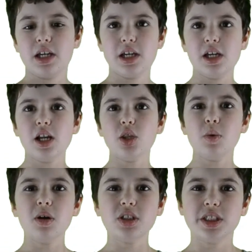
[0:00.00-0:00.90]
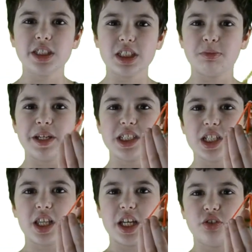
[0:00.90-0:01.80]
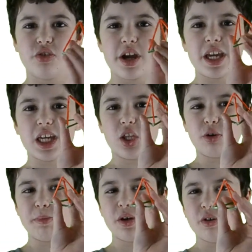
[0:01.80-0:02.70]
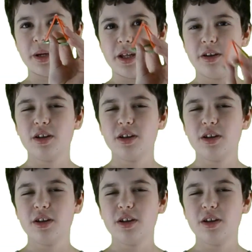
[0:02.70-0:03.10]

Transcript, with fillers: In other words, this is basically a triangular pyramid.